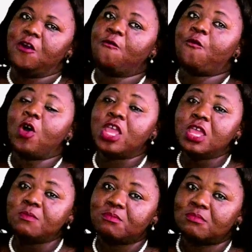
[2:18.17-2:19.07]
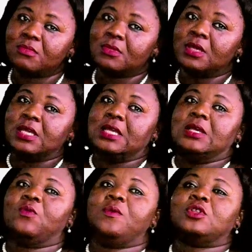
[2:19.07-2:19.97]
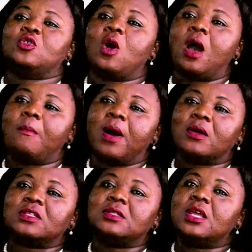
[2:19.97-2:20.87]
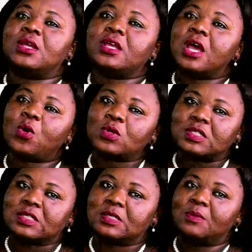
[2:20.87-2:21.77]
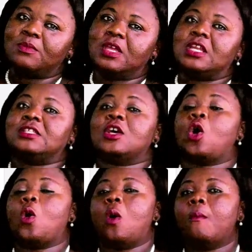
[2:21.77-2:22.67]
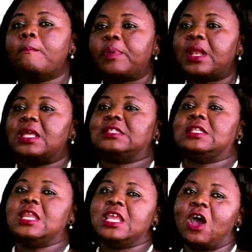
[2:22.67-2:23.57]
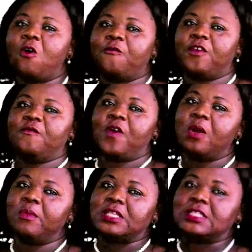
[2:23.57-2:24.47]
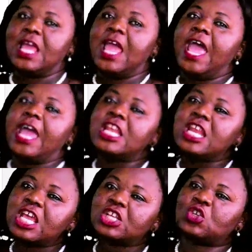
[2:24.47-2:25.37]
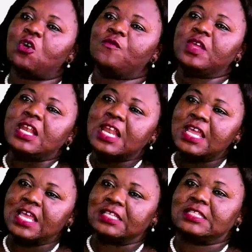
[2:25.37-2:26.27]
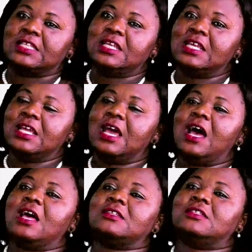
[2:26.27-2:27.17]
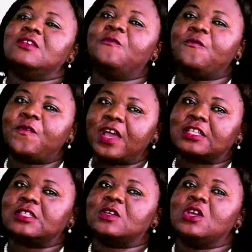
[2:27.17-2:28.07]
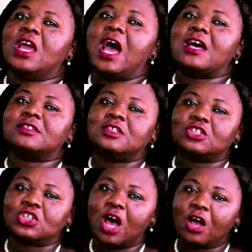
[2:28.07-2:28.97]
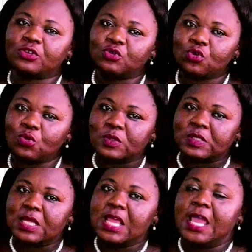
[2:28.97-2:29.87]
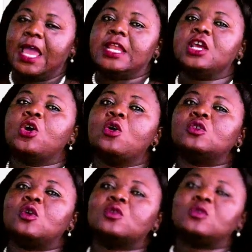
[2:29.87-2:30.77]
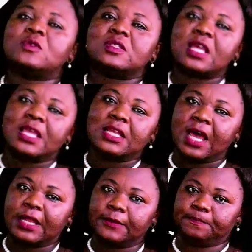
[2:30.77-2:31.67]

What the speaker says: For him, when we talk about the ecosystem, it is a complex layer of environment, and each of the layers has effect as the child grows. And he goes on to say that